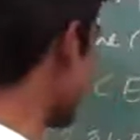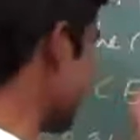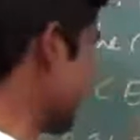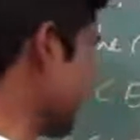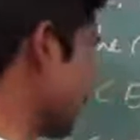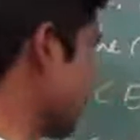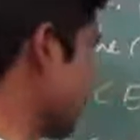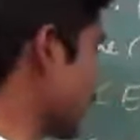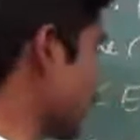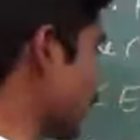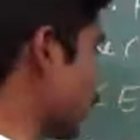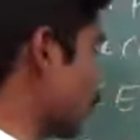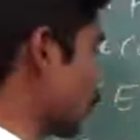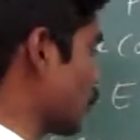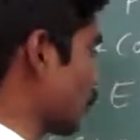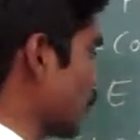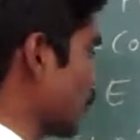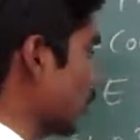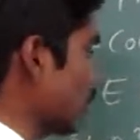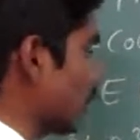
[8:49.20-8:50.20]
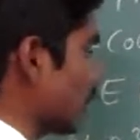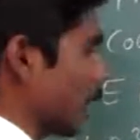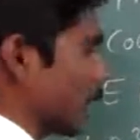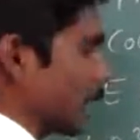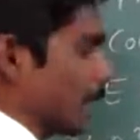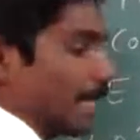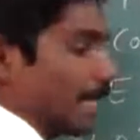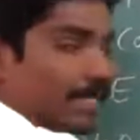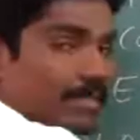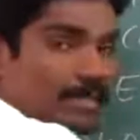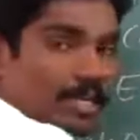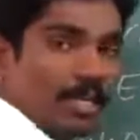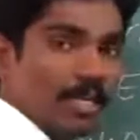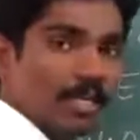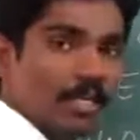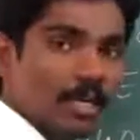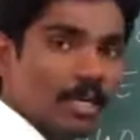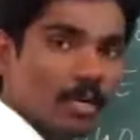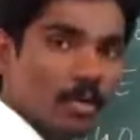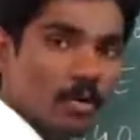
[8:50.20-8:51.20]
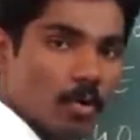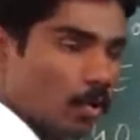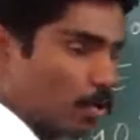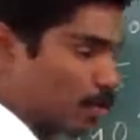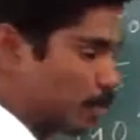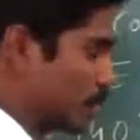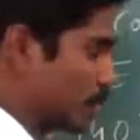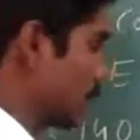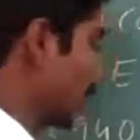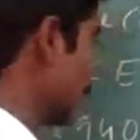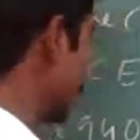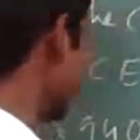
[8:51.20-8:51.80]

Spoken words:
consider the question and write the codes. The